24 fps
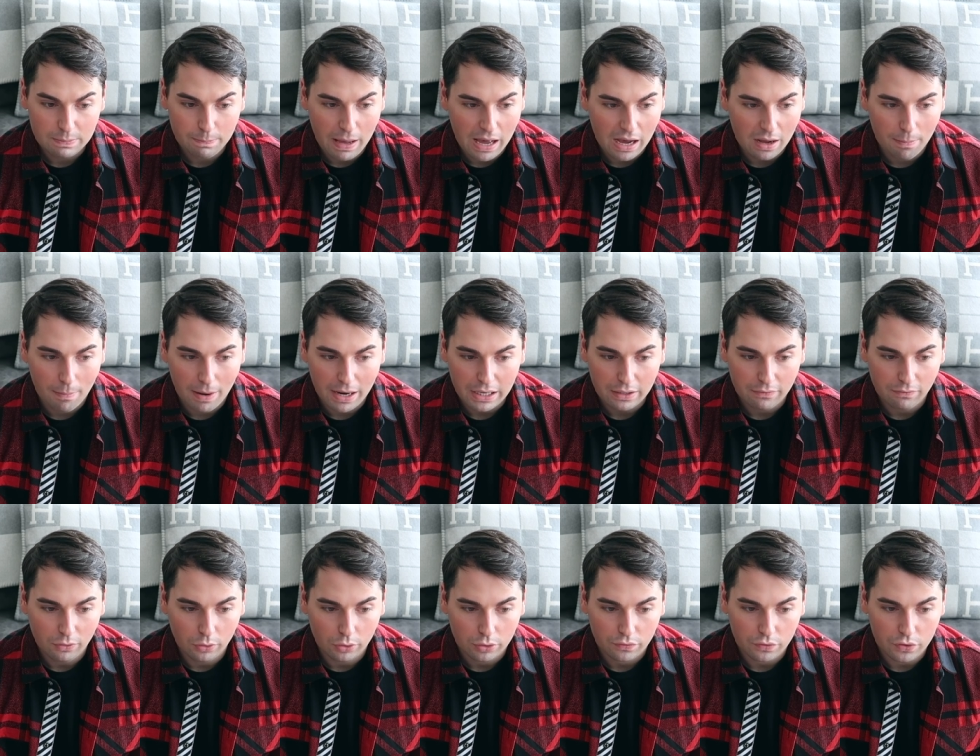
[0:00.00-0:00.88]
bag might have
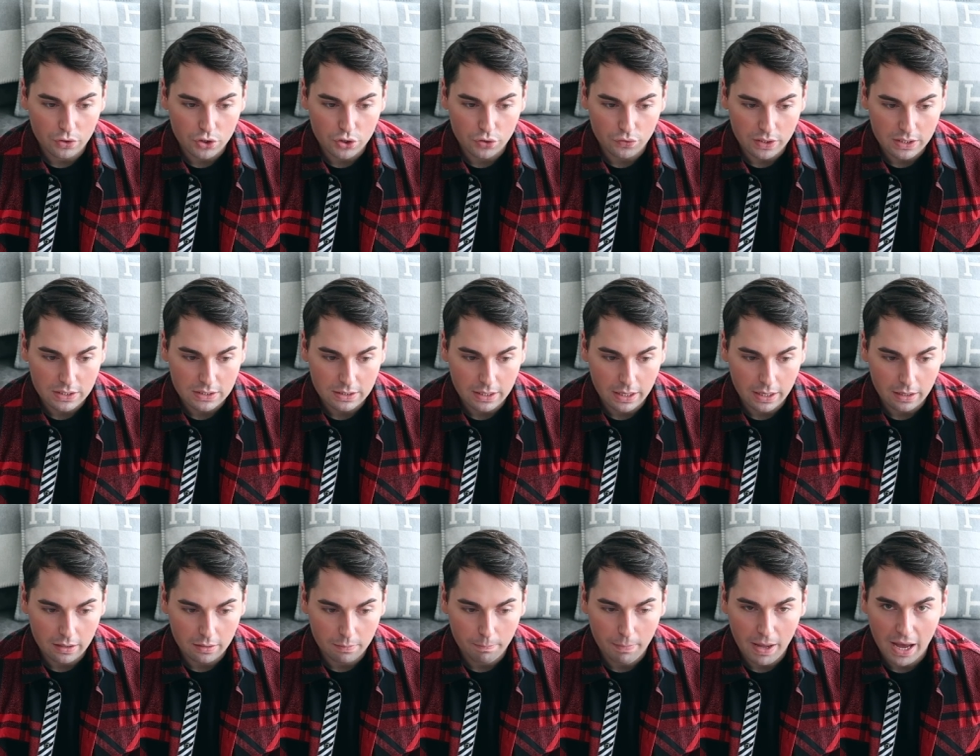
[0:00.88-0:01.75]
looked
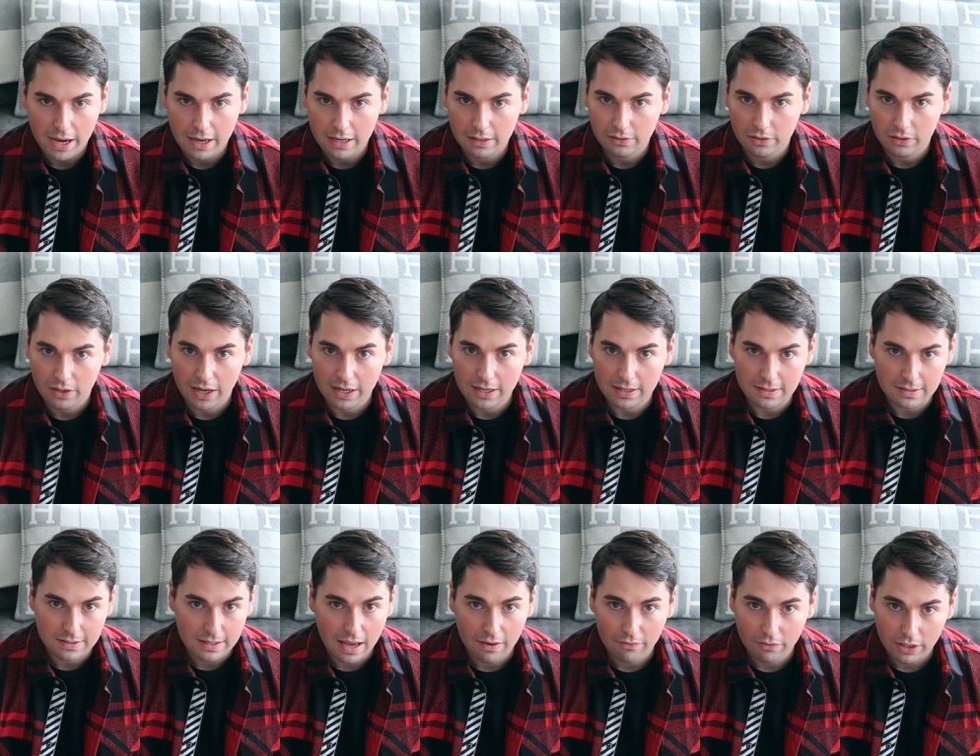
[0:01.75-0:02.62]
futuristic back in the
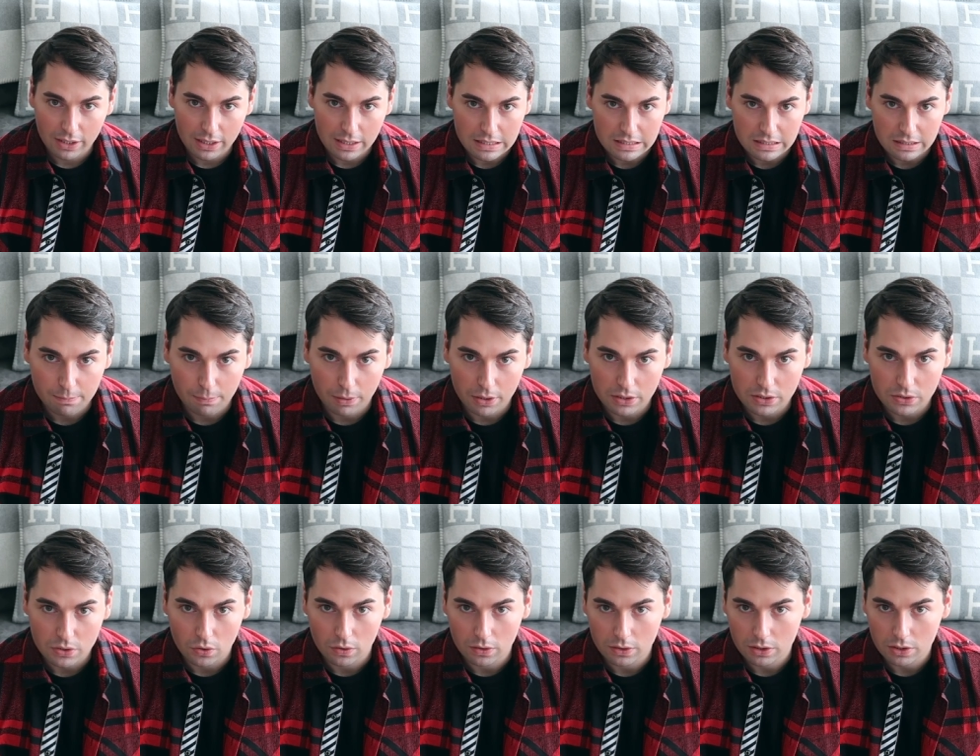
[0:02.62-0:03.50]
1970s, but it
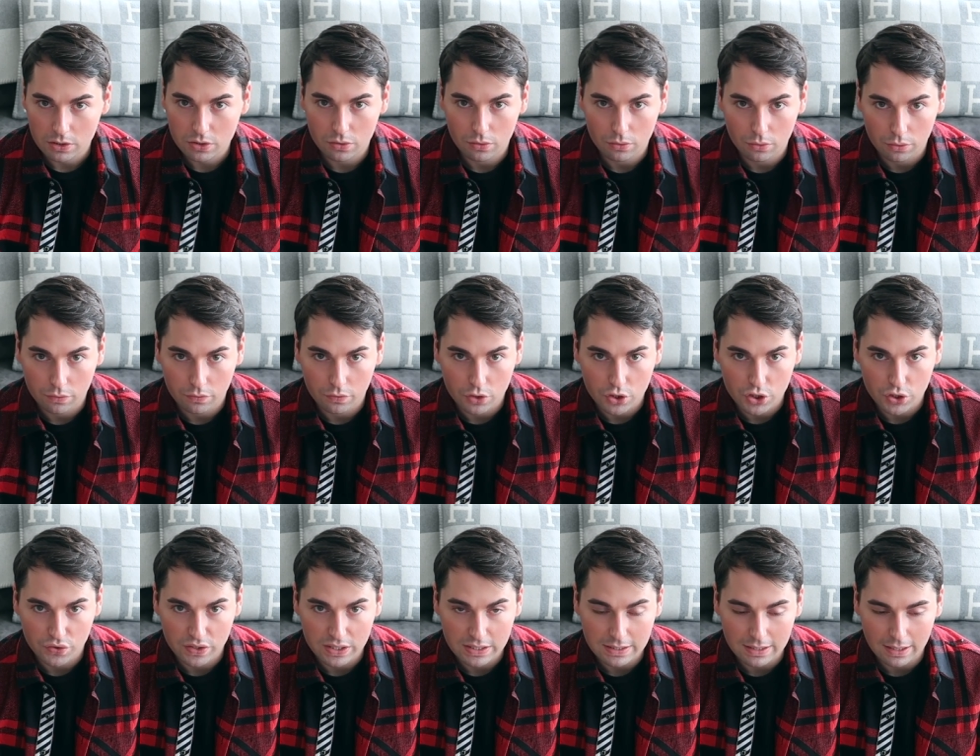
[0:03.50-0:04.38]
certainly doesn't look
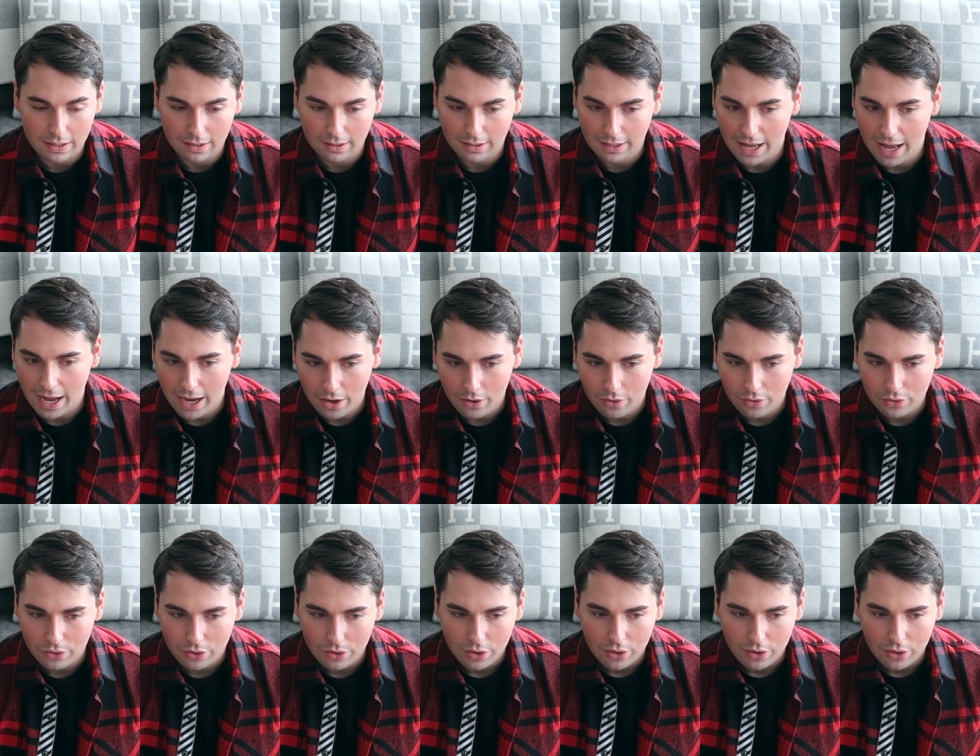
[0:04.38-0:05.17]
futuristic now.